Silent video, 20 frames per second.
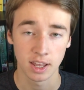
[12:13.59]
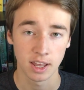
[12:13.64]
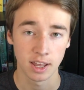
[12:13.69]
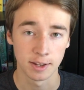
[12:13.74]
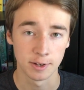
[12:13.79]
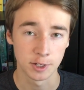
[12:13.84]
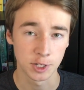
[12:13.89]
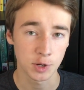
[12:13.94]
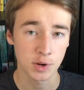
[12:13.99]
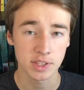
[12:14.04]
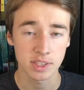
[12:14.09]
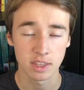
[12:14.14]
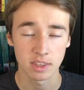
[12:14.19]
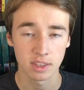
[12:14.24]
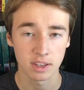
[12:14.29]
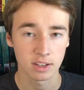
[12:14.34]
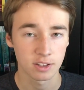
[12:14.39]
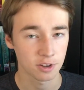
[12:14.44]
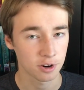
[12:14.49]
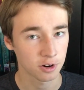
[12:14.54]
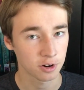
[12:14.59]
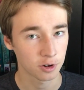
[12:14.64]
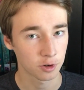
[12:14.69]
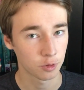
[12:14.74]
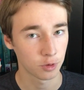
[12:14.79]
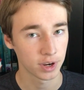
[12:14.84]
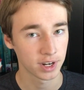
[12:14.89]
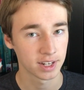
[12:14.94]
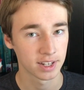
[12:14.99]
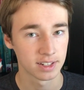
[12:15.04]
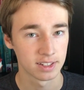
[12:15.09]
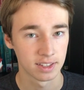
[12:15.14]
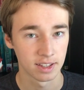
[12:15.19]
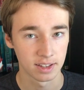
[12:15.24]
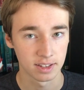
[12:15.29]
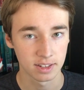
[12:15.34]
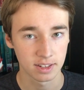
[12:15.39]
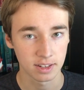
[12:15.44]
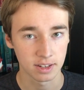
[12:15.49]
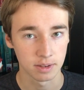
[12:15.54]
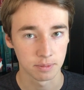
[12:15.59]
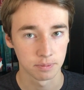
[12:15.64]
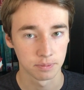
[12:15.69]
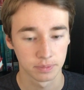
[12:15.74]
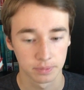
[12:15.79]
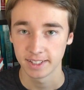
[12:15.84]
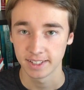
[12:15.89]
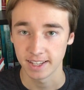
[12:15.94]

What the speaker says: and showing that things aren't quite as they seem.